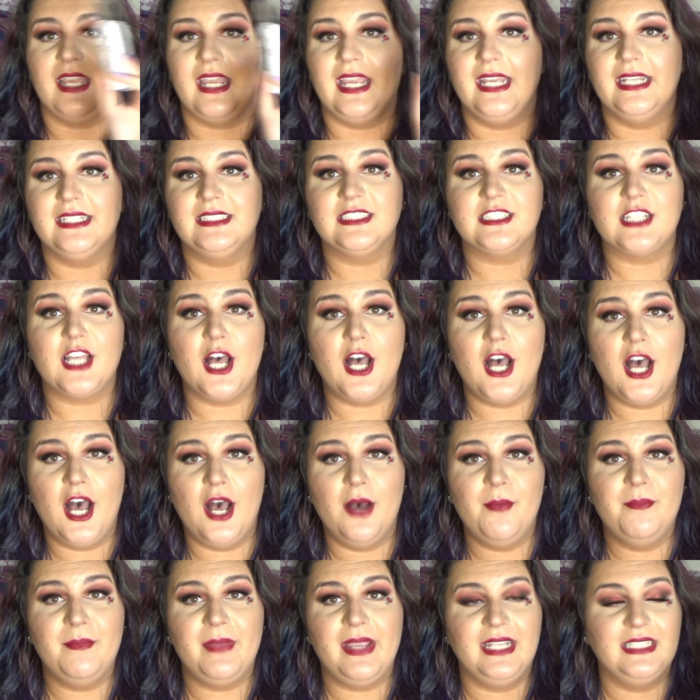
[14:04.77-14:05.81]
It's
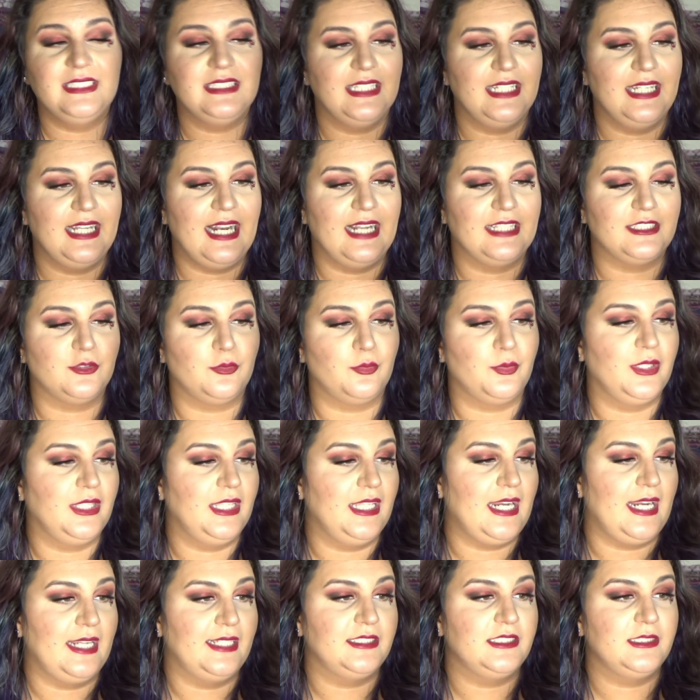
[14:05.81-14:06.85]
amazing. It has a
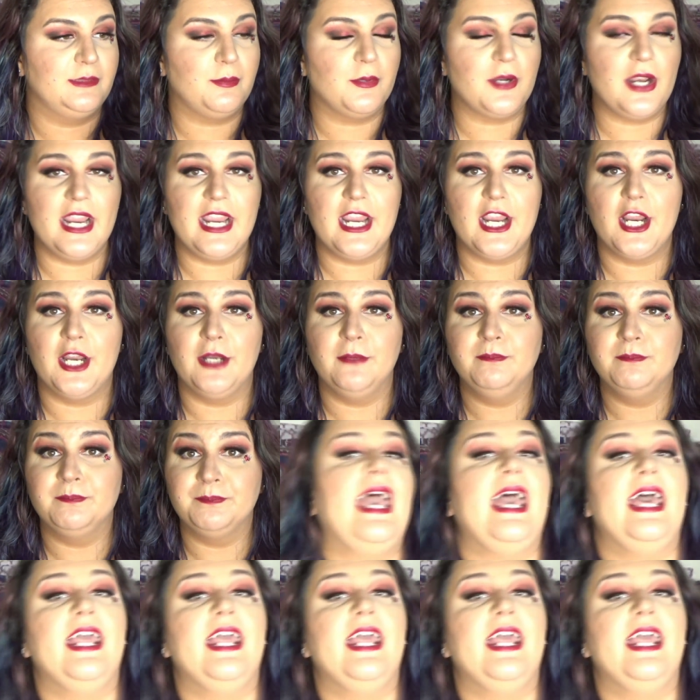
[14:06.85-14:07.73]
really nice sprayer.